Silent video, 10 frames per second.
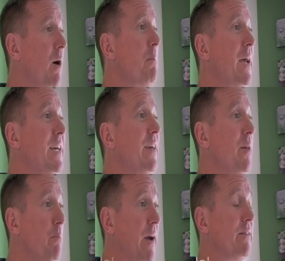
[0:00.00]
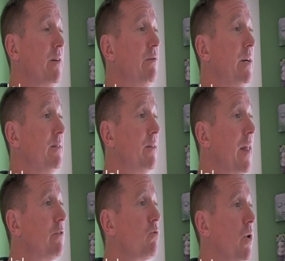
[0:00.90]
I'll make it the best there is, and
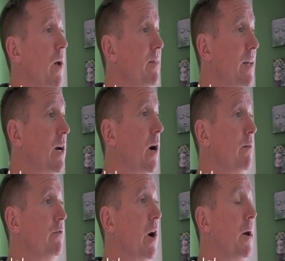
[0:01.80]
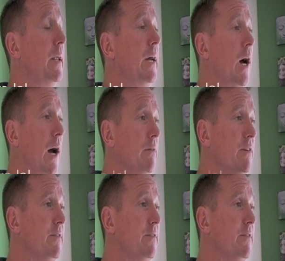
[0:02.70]
that's what I think I have done. I have a